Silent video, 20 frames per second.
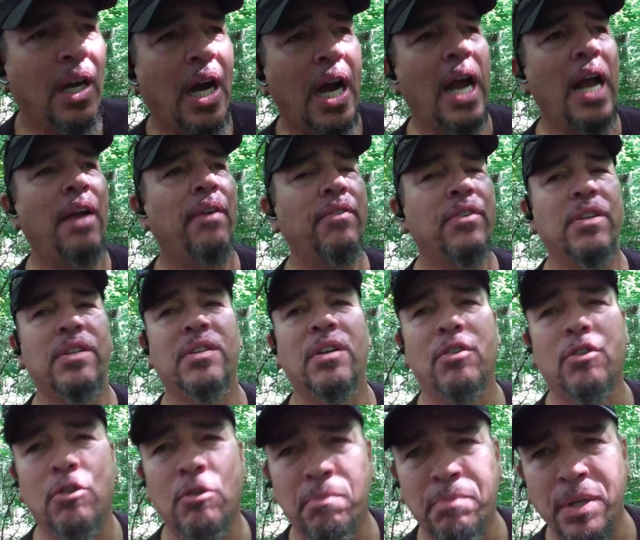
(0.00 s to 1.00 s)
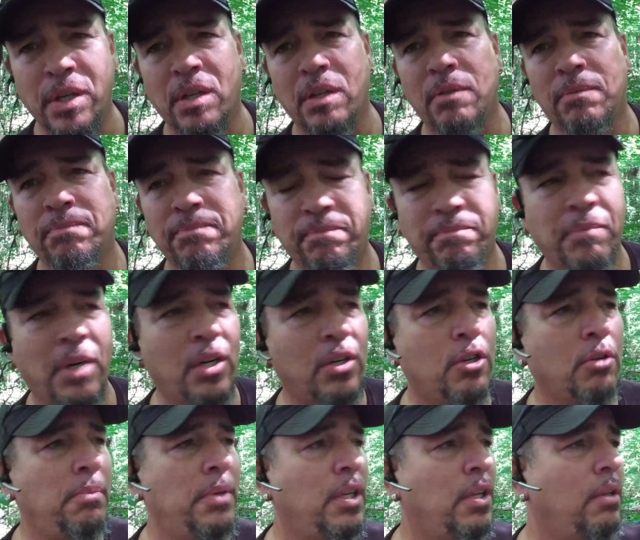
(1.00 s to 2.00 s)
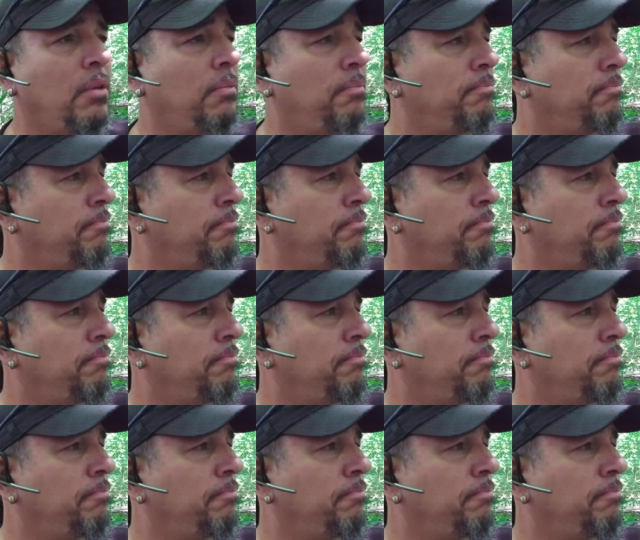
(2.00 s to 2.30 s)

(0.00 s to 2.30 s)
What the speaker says: I have this Uncle Bill, my Uncle Bill.